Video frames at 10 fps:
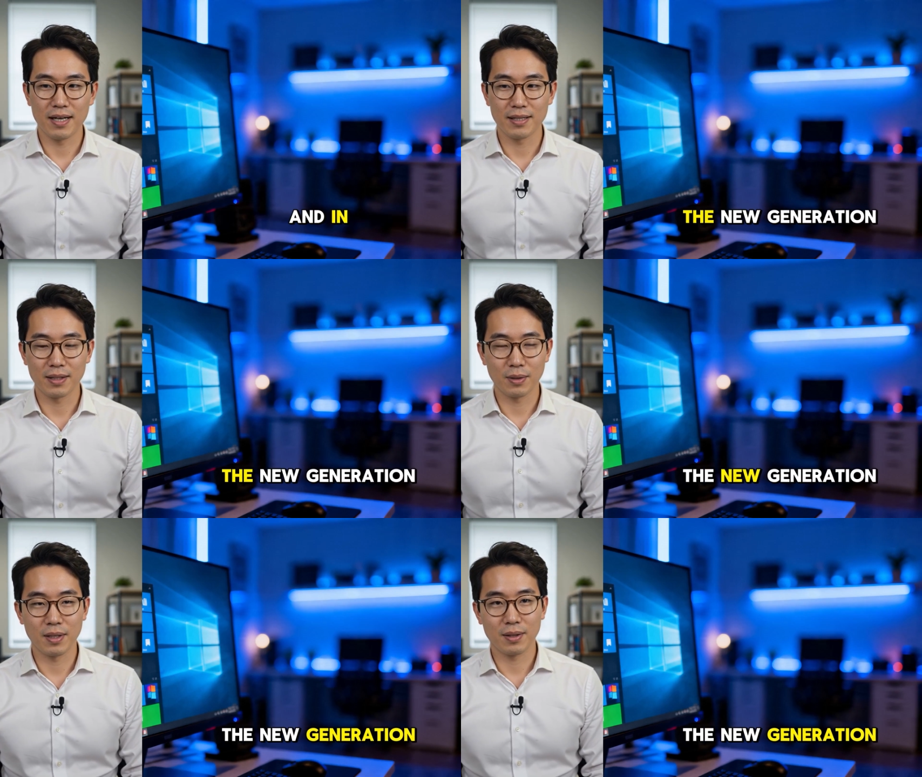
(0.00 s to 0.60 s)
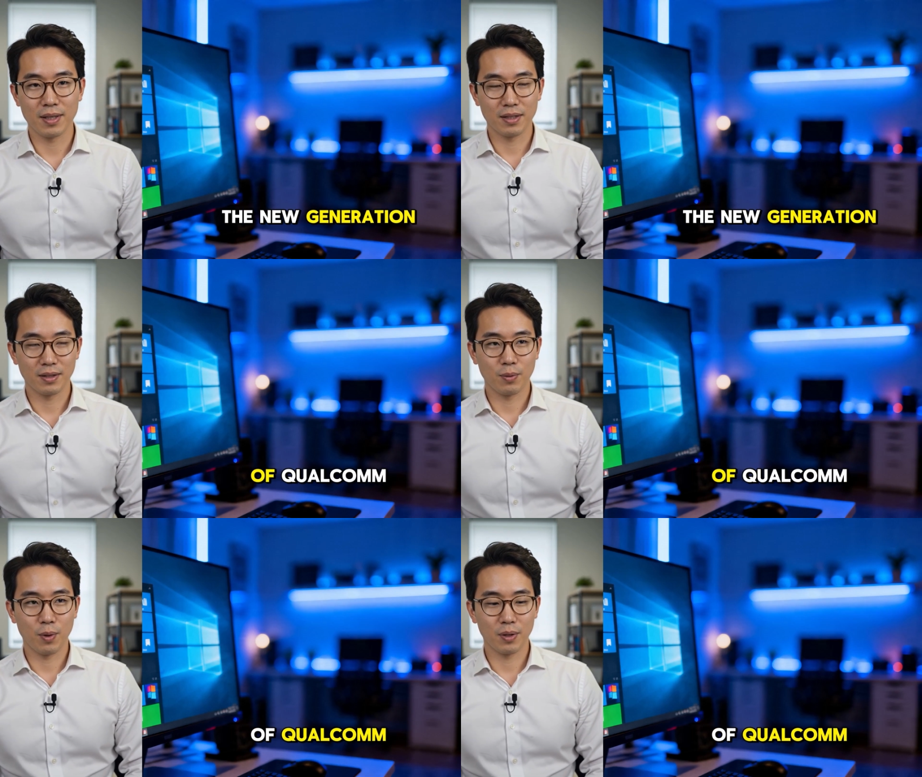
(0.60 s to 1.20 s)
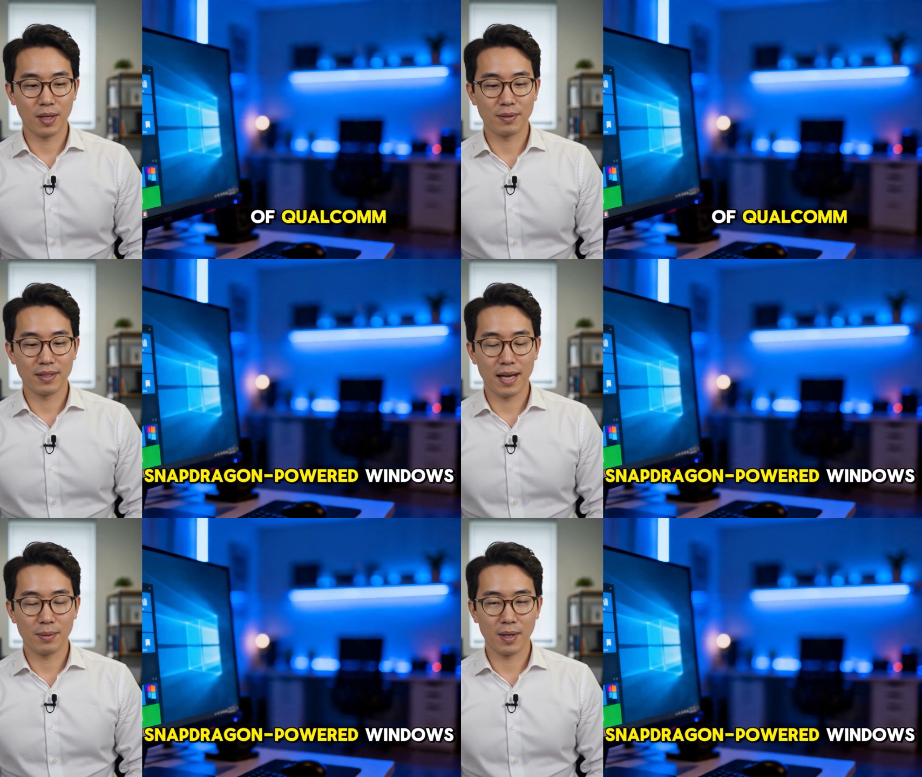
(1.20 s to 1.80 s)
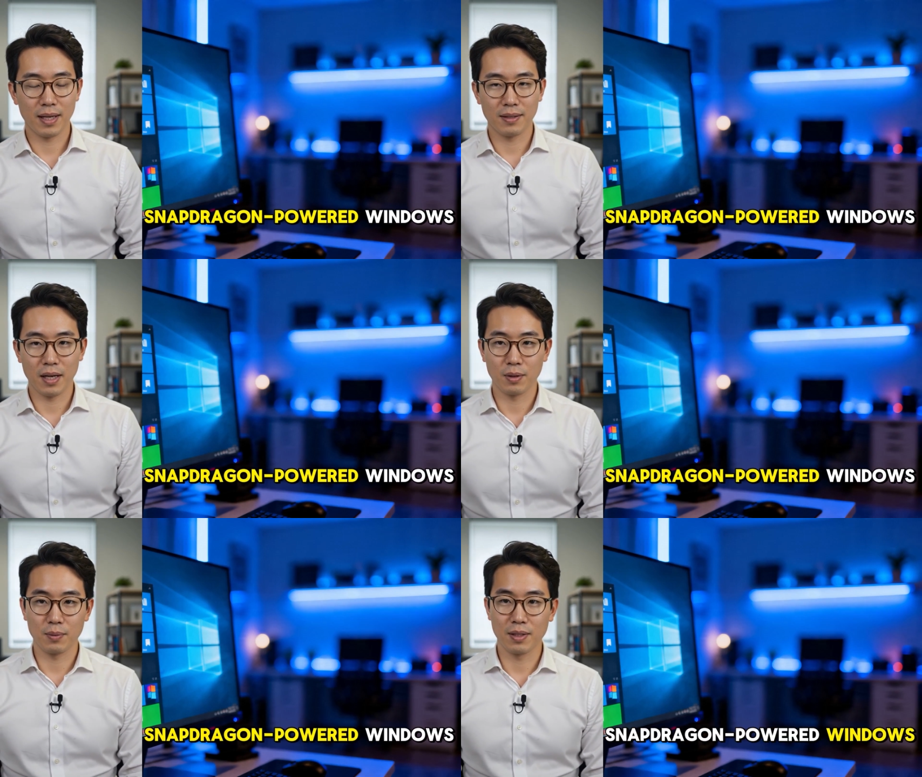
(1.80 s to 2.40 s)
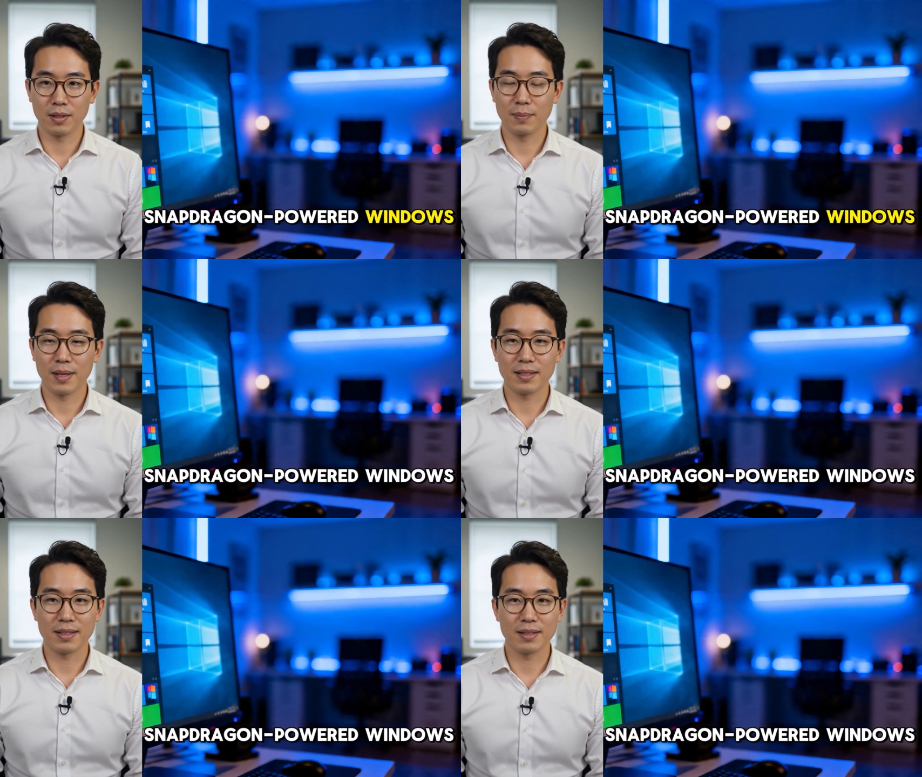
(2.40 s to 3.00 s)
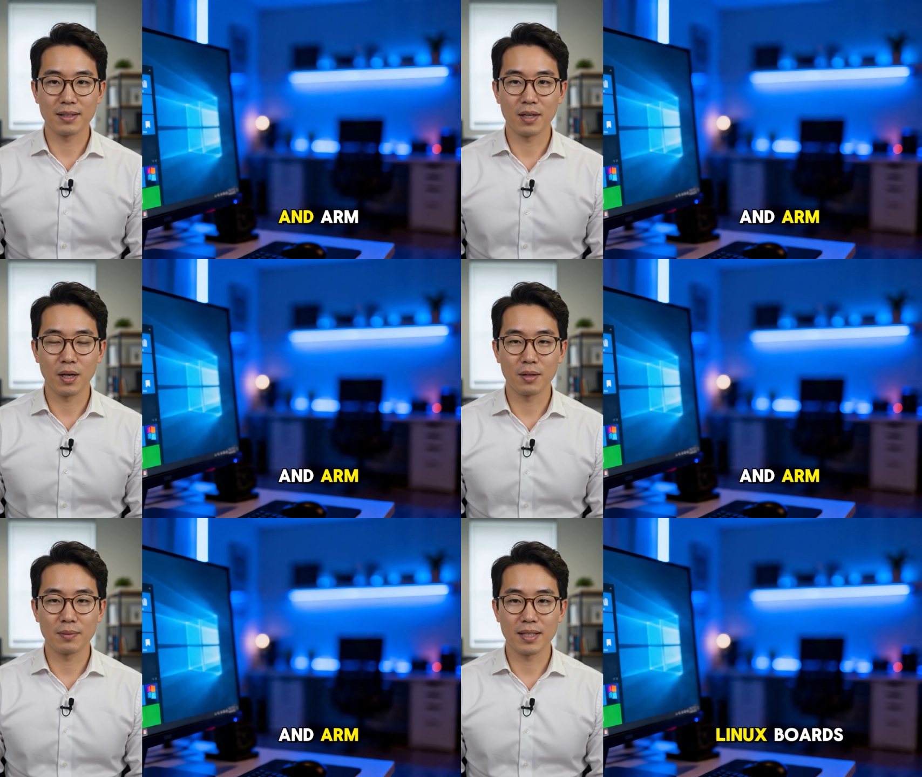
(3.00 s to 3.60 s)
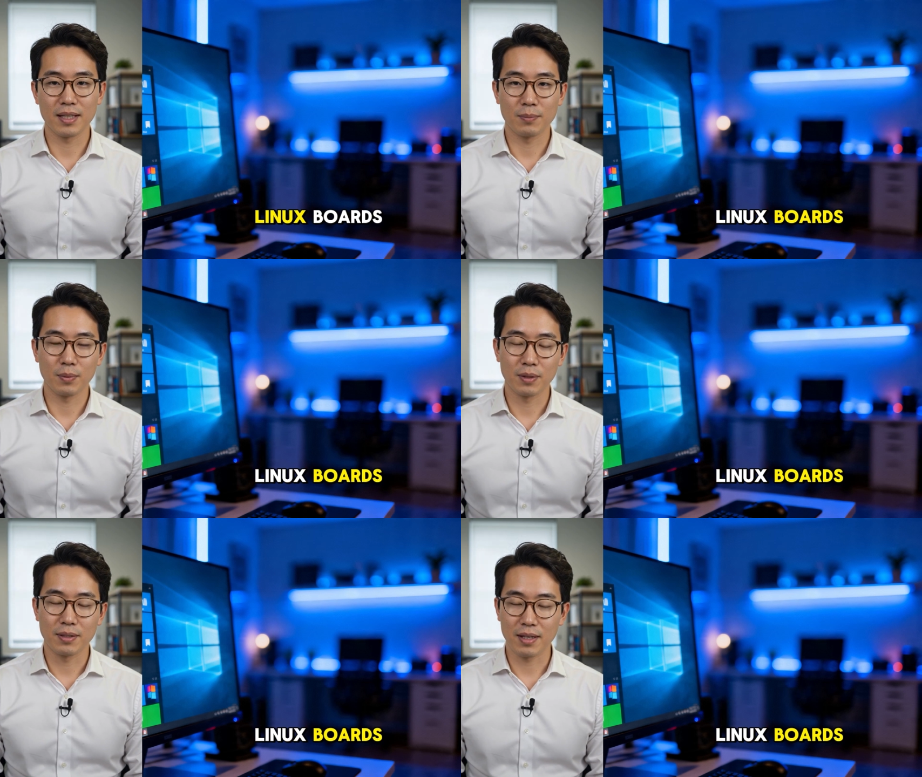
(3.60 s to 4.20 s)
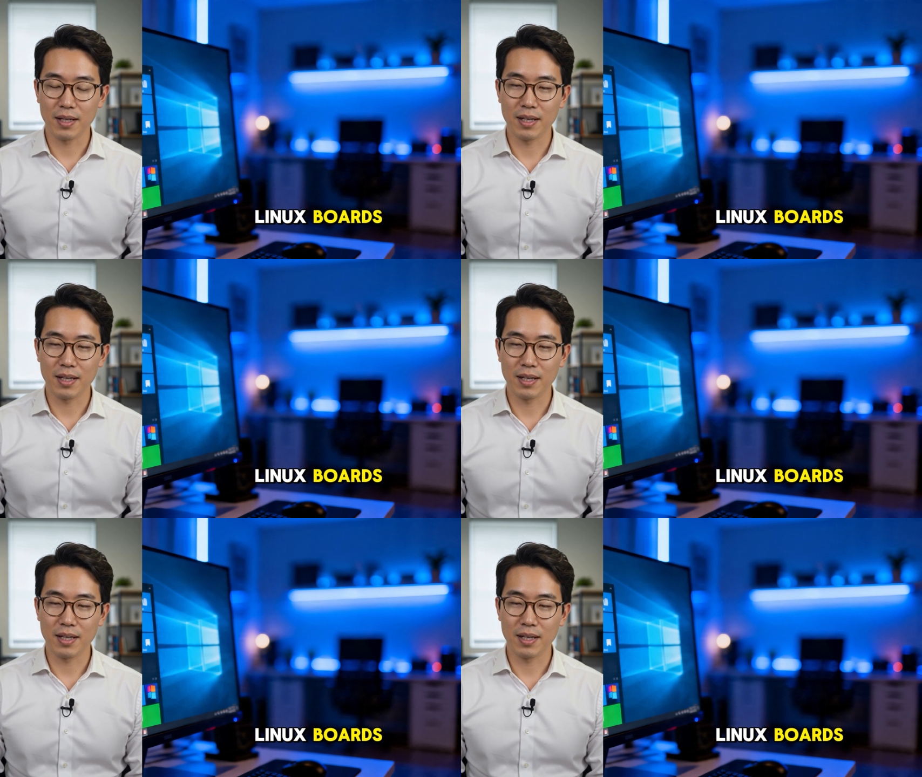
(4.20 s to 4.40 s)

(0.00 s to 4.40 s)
in the new generation of Qualcomm Snapdragon-powered Windows PCs and ARM Linux boards,